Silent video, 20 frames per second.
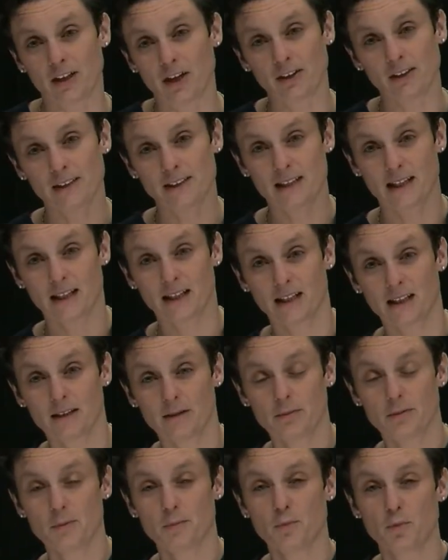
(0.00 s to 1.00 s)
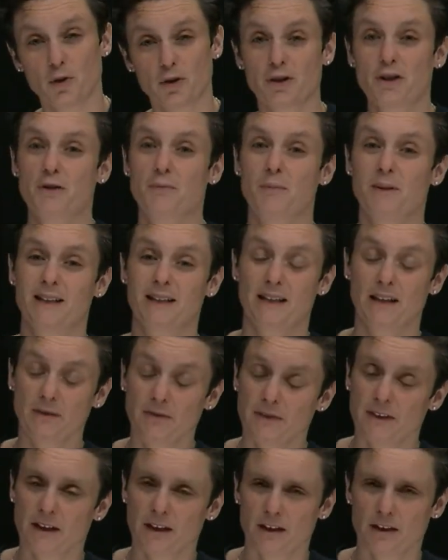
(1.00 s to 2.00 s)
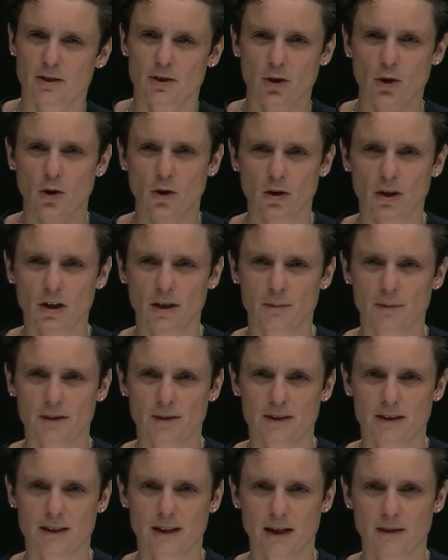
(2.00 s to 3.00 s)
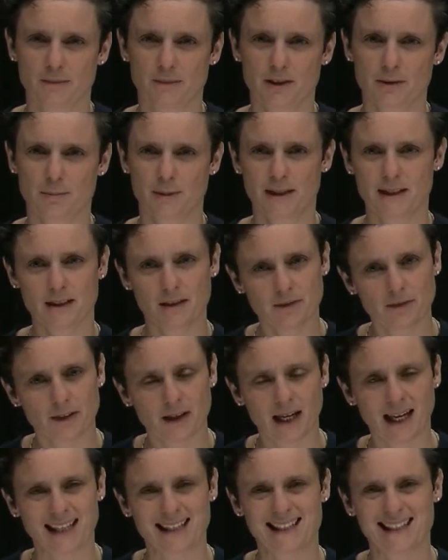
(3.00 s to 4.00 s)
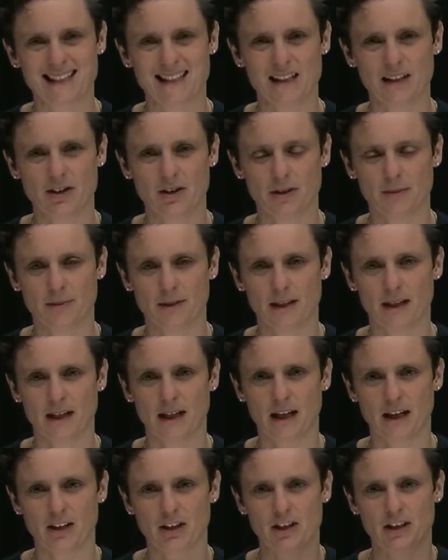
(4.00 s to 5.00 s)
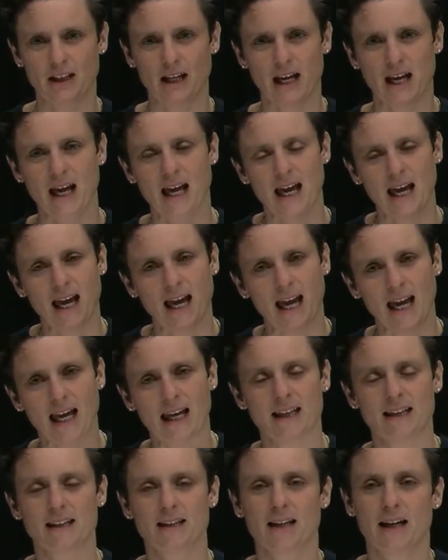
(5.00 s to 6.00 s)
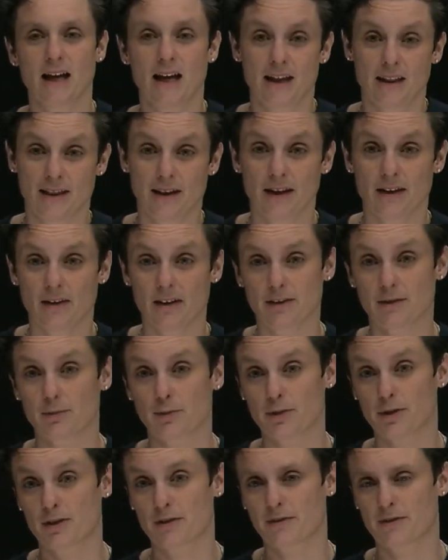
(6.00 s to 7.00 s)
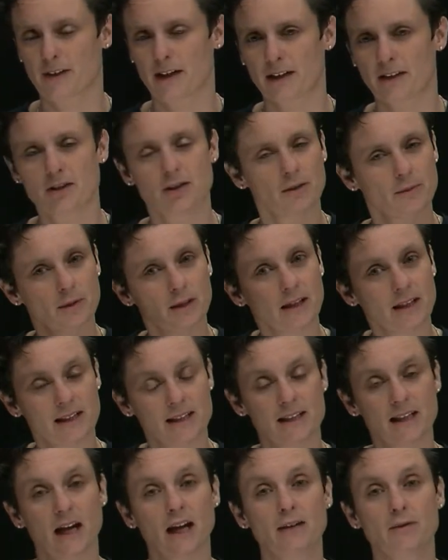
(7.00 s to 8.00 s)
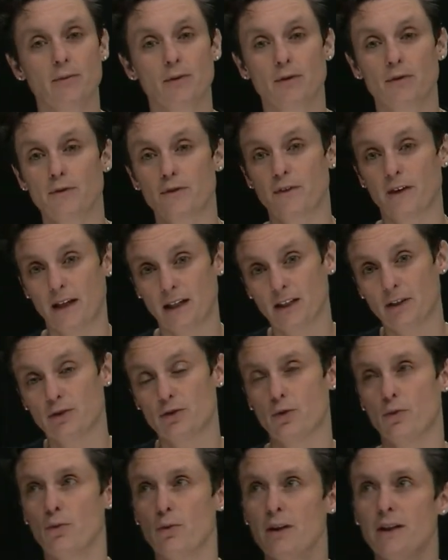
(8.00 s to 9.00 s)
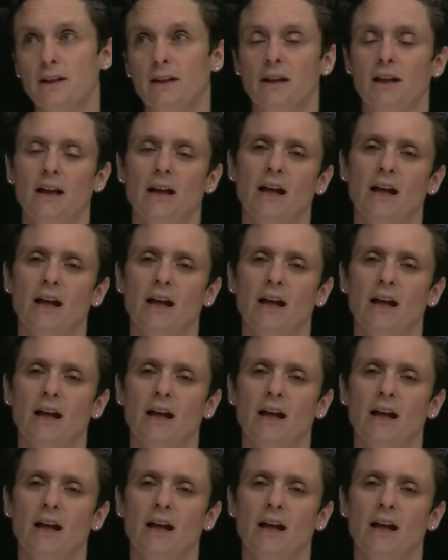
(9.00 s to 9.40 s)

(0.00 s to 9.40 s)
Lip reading: now let's get a little bit more specific and talk about some specific anti-seizure medication and their adverse effects. So I'm going to start with phenytoin.